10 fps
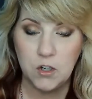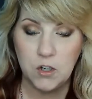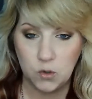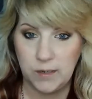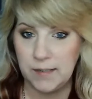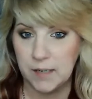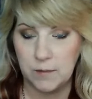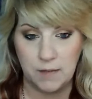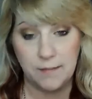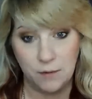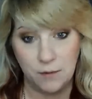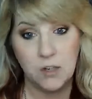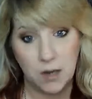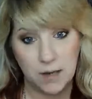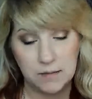training starts
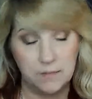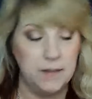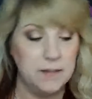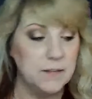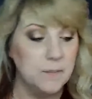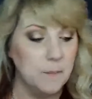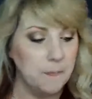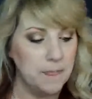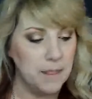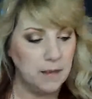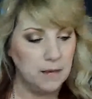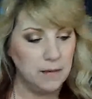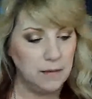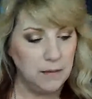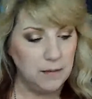February. Cost of this.
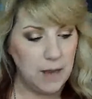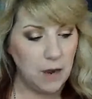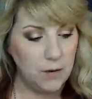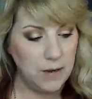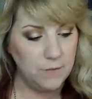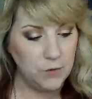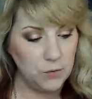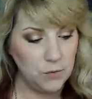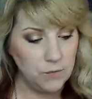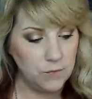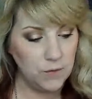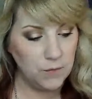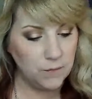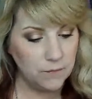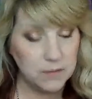Now, if you've
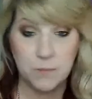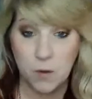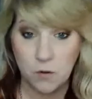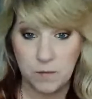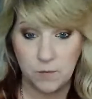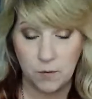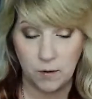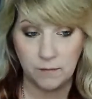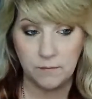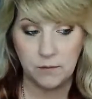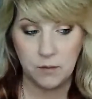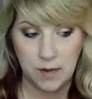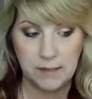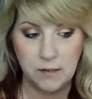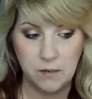spoke before, you
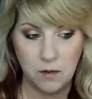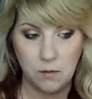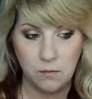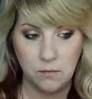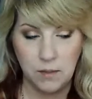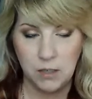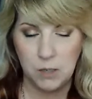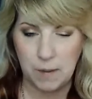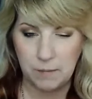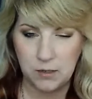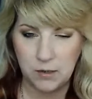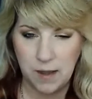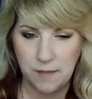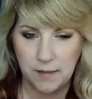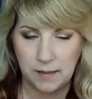kind of know, you're probably in your
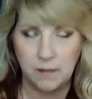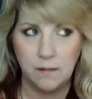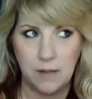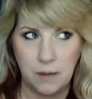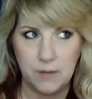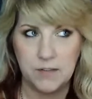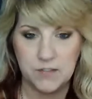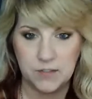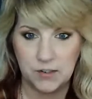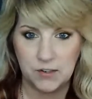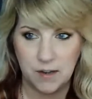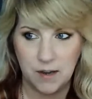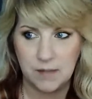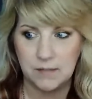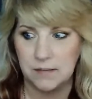head thinking, oh God, what's this going to
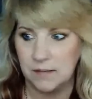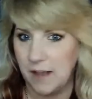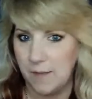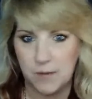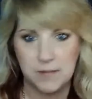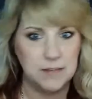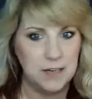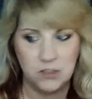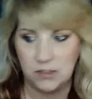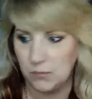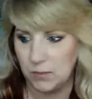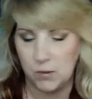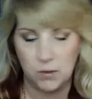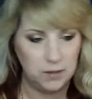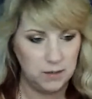cost? It's a live presentation. It's
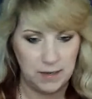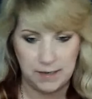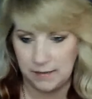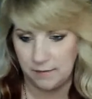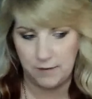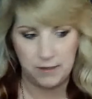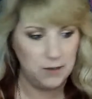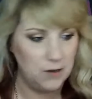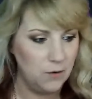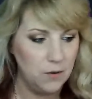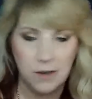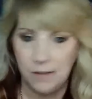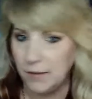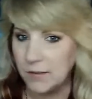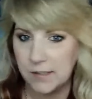recorded. I get the video.
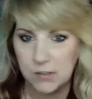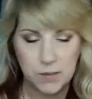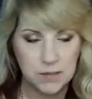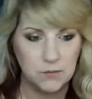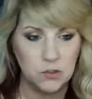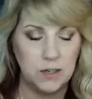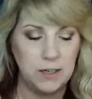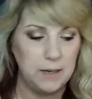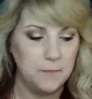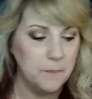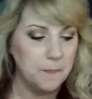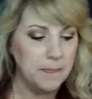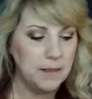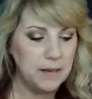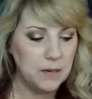There's 6 weeks of training.
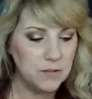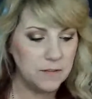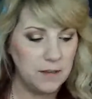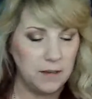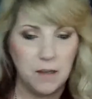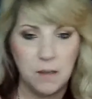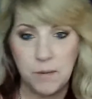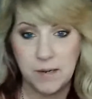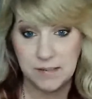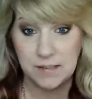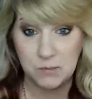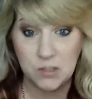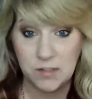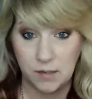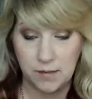Here's the thing, because I'm
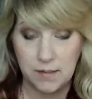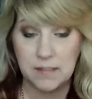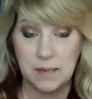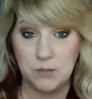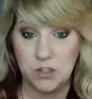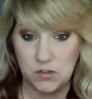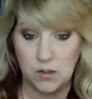just starting this and I'm just